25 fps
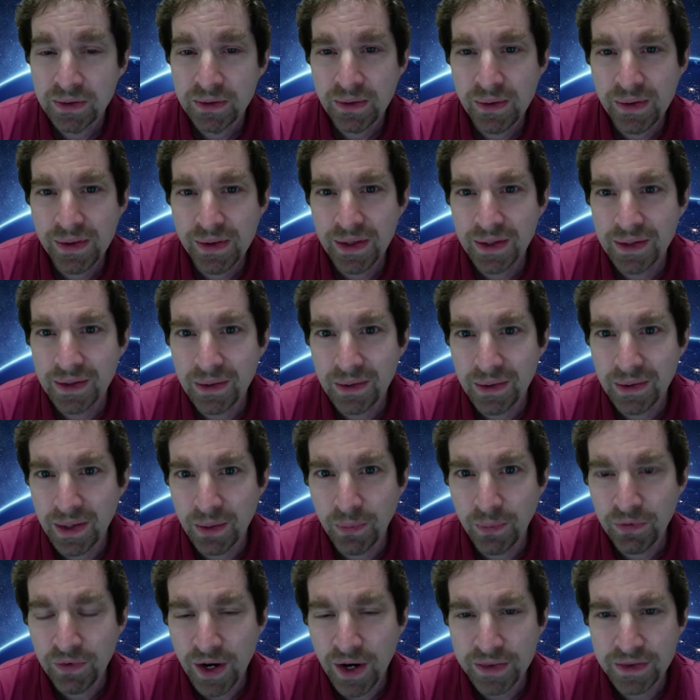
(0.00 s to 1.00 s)
Well, then, then
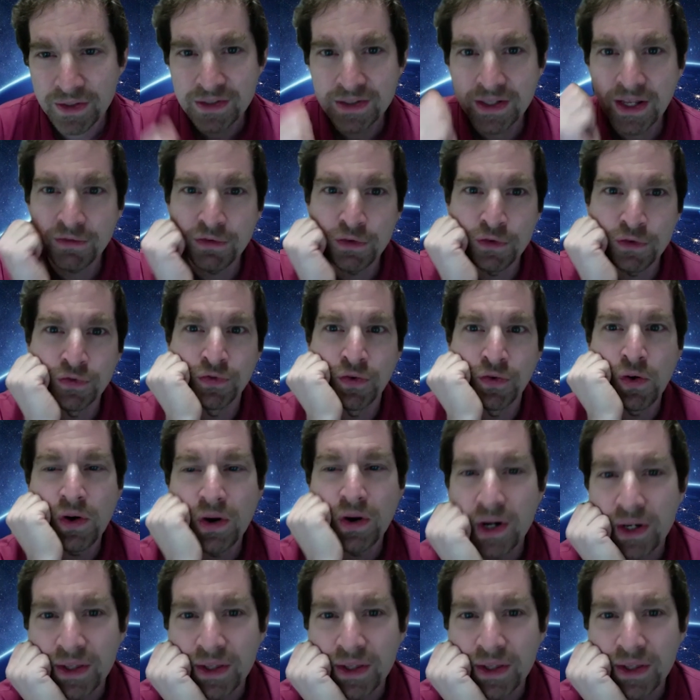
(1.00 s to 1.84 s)
we've got this level four,